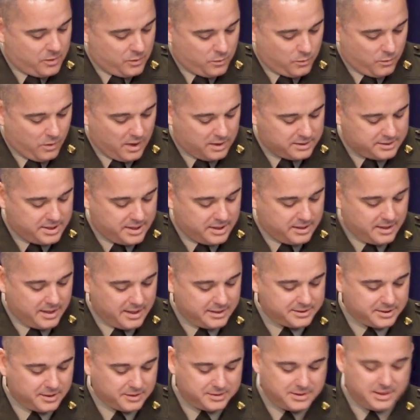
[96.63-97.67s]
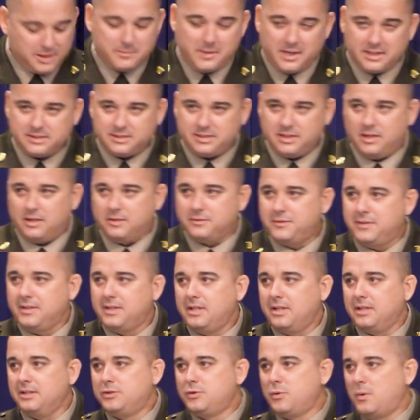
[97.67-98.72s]
While attending SLC myself
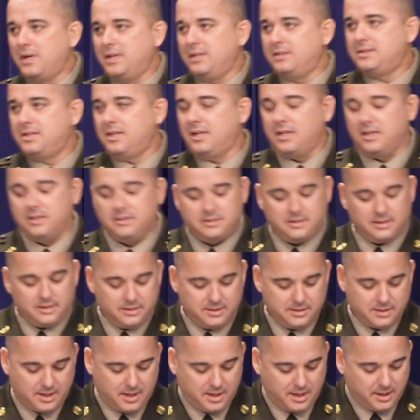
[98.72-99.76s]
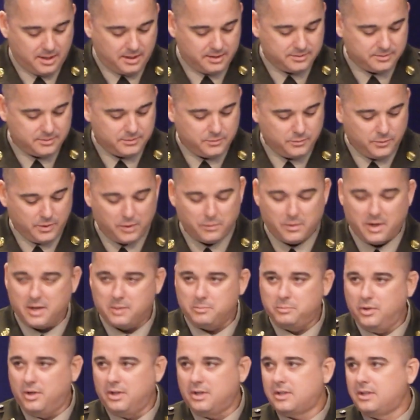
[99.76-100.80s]
in 2010, we read a
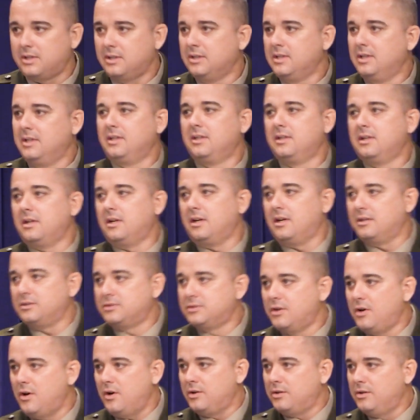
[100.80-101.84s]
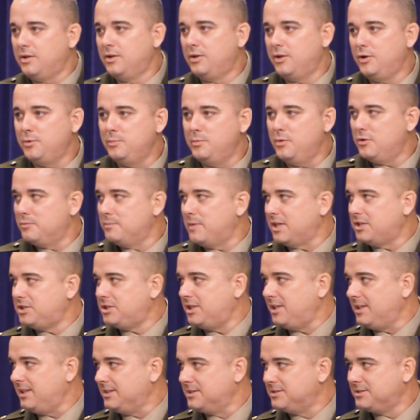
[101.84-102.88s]
book. It's called Who Moved My
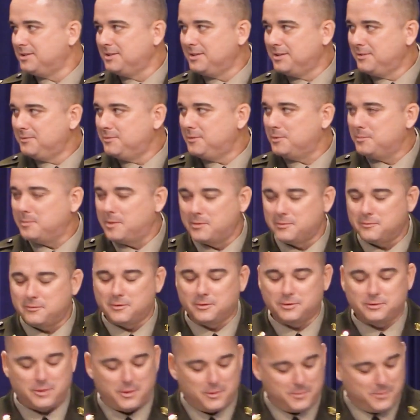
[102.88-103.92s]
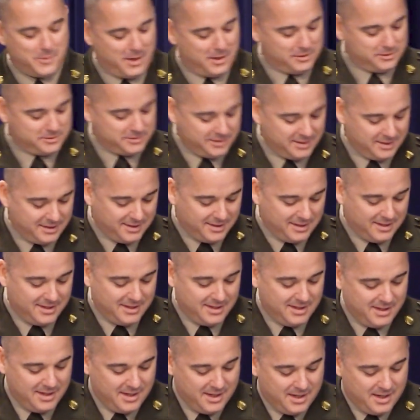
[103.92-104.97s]
Cheese, if you remember First Sergeant Myers.
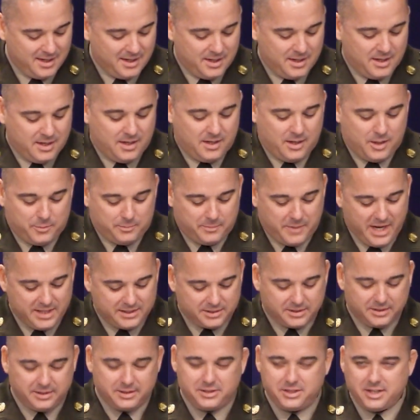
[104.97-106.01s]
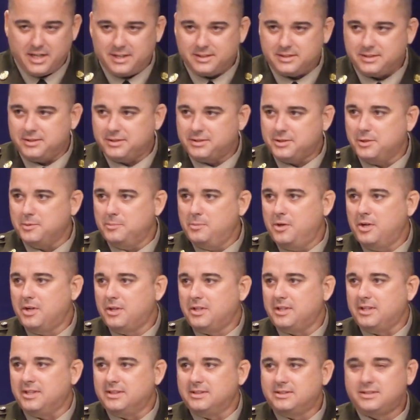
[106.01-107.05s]
Basically, the genesis of the
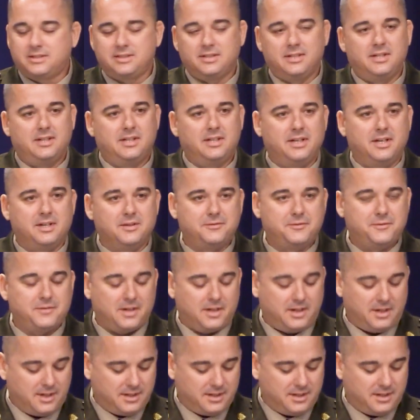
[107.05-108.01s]
book is if